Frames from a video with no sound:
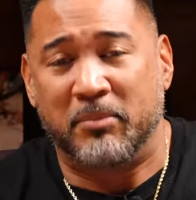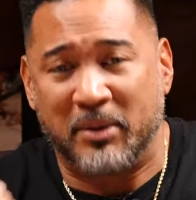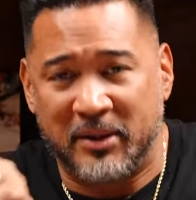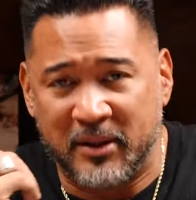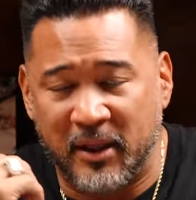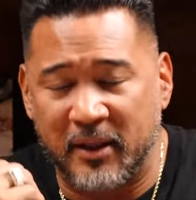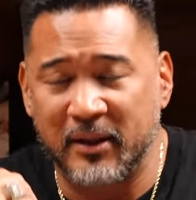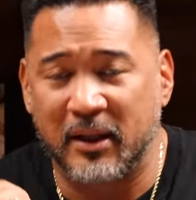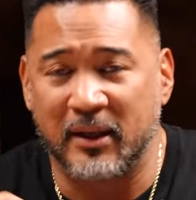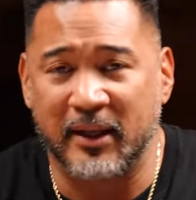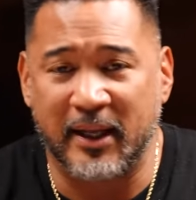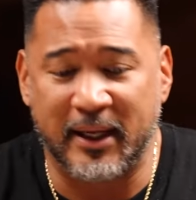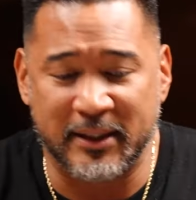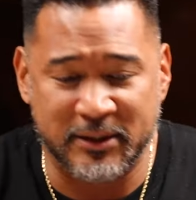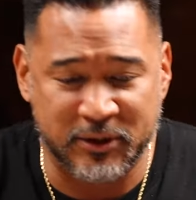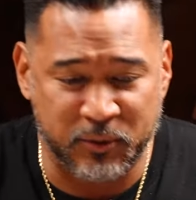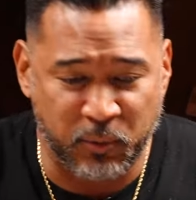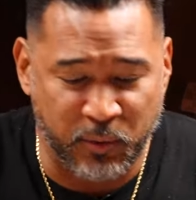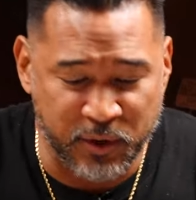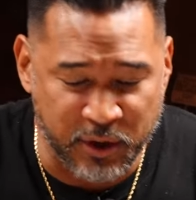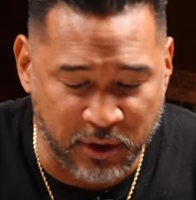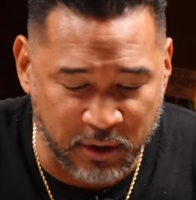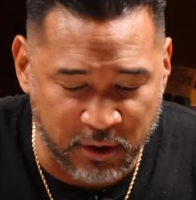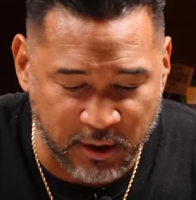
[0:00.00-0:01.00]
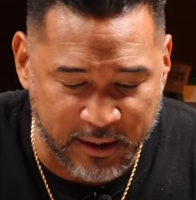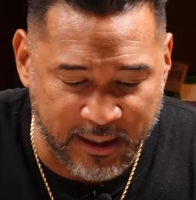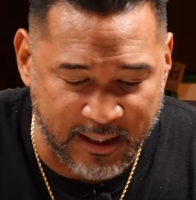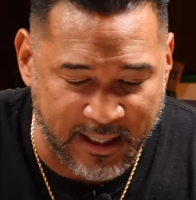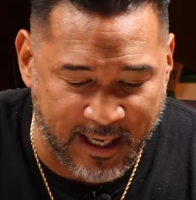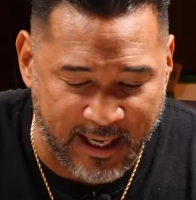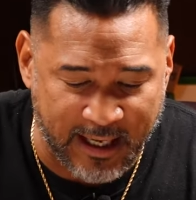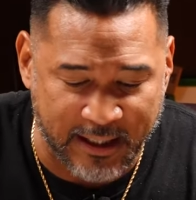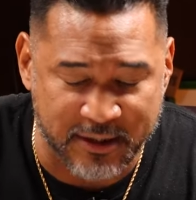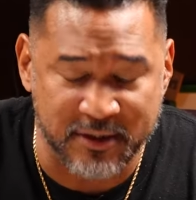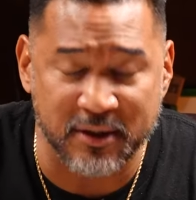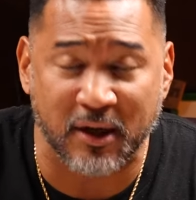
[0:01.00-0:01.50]
But nonetheless, when you're looking
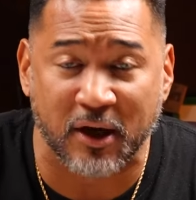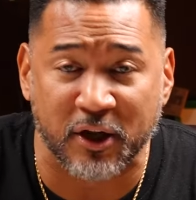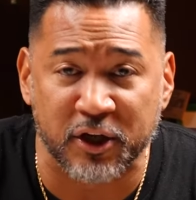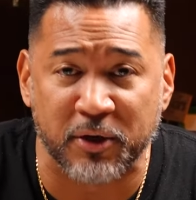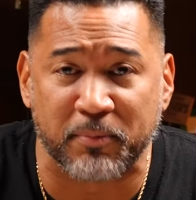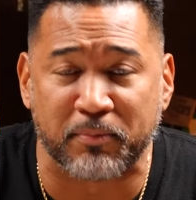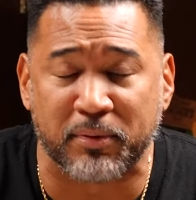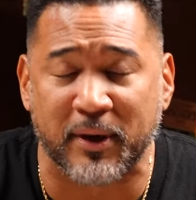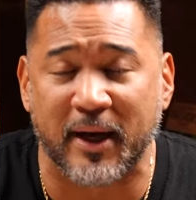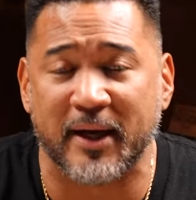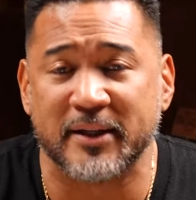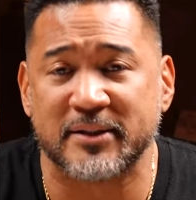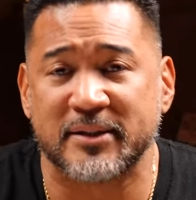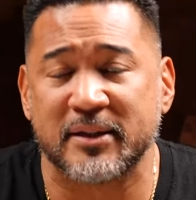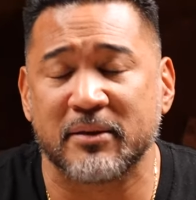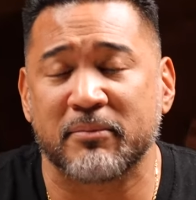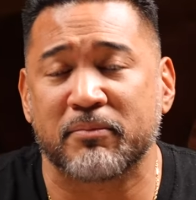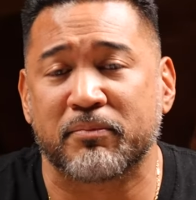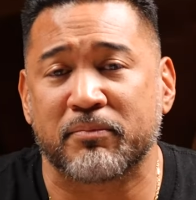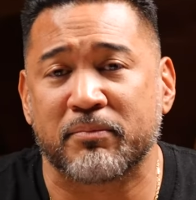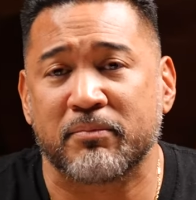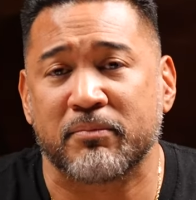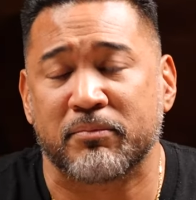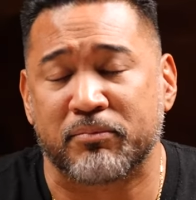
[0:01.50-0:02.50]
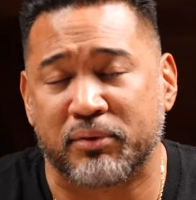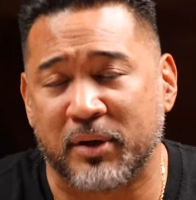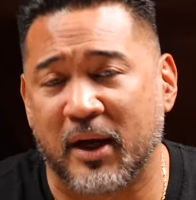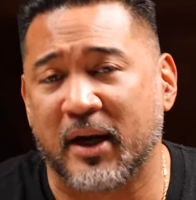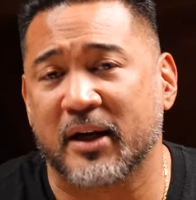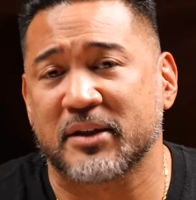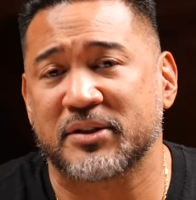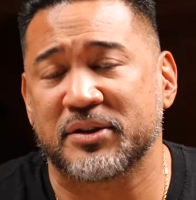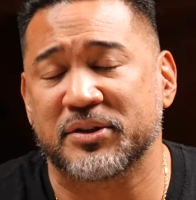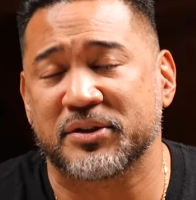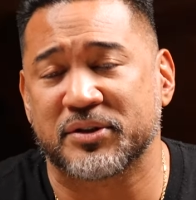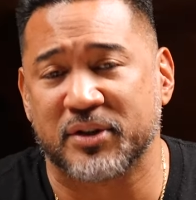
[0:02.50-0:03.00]
at underpricing
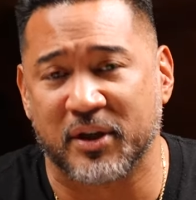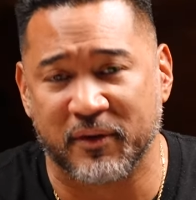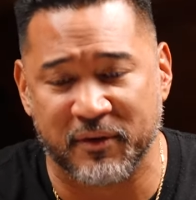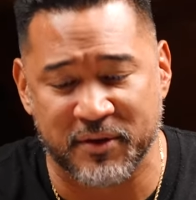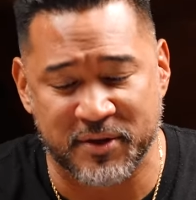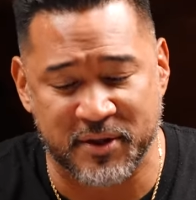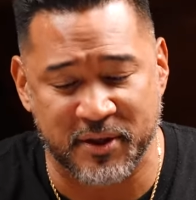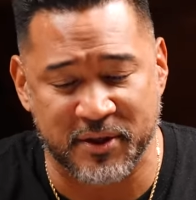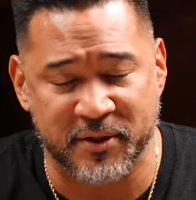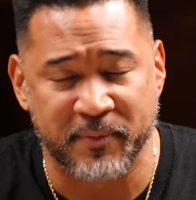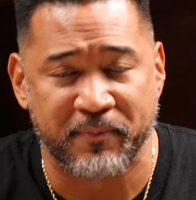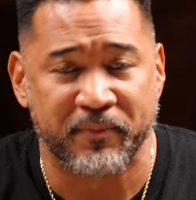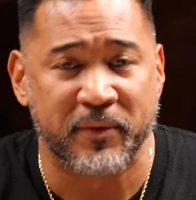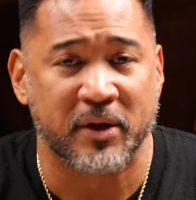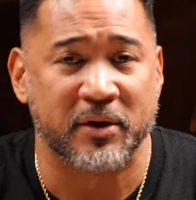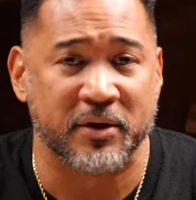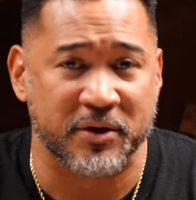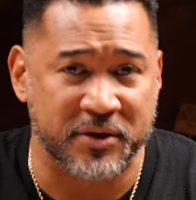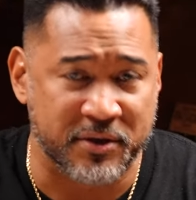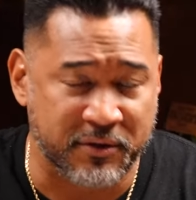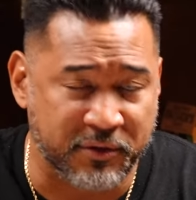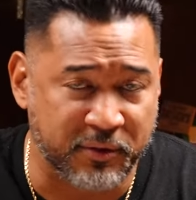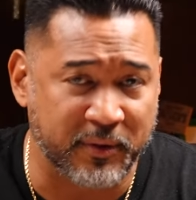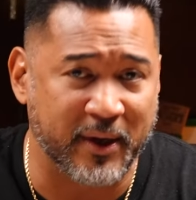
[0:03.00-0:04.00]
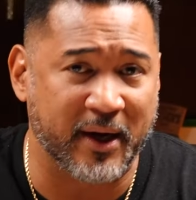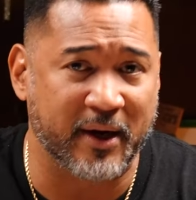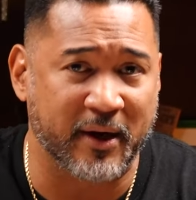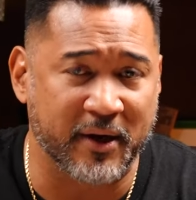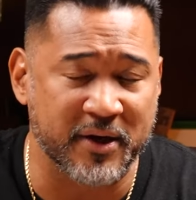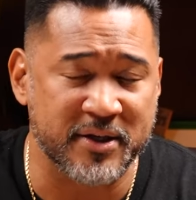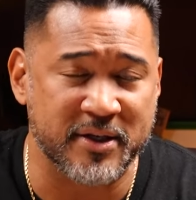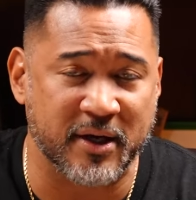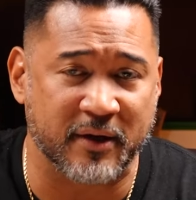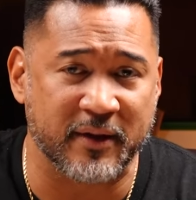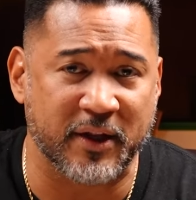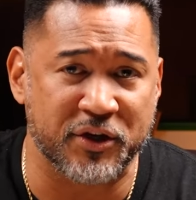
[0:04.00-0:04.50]
products and services, there's three
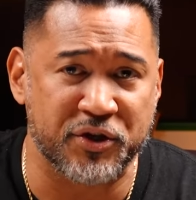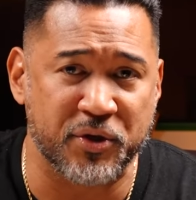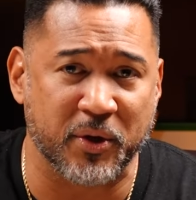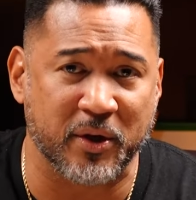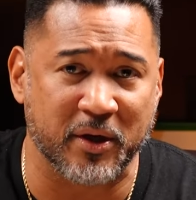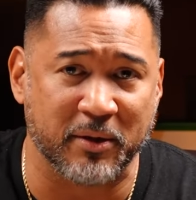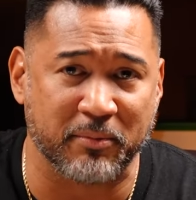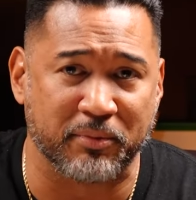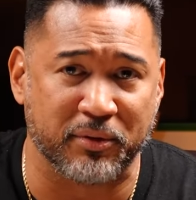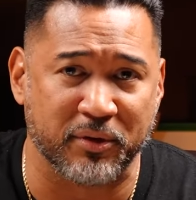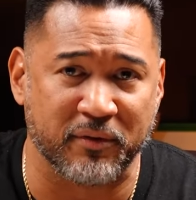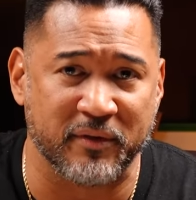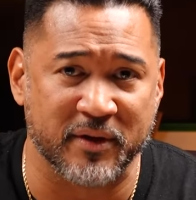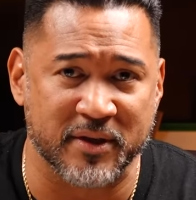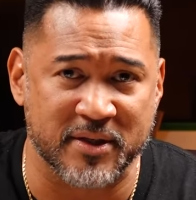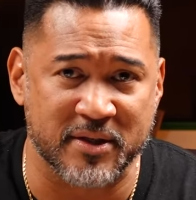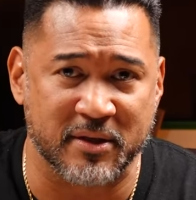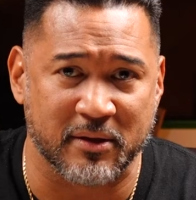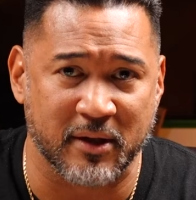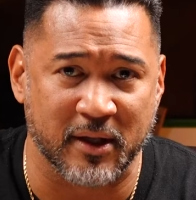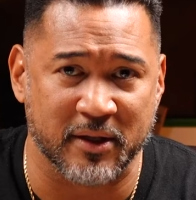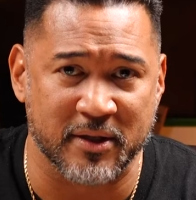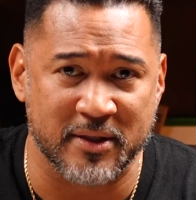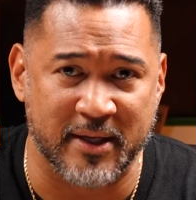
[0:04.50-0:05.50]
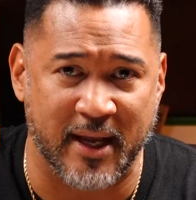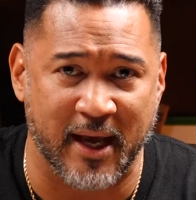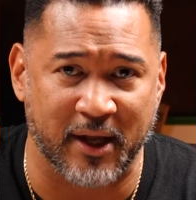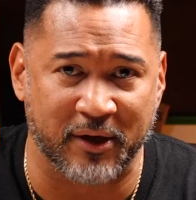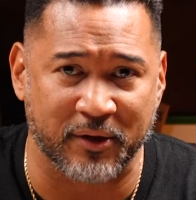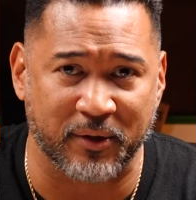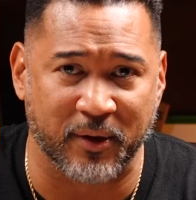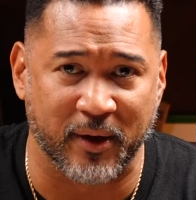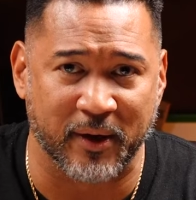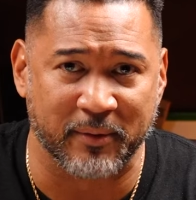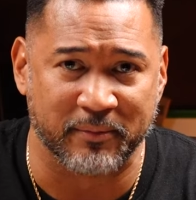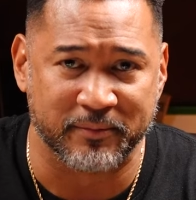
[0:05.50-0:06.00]
areas here that you can improve in this, in this
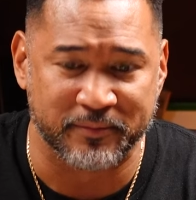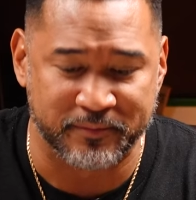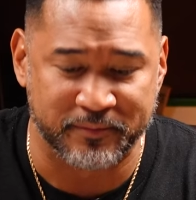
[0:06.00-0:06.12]
category.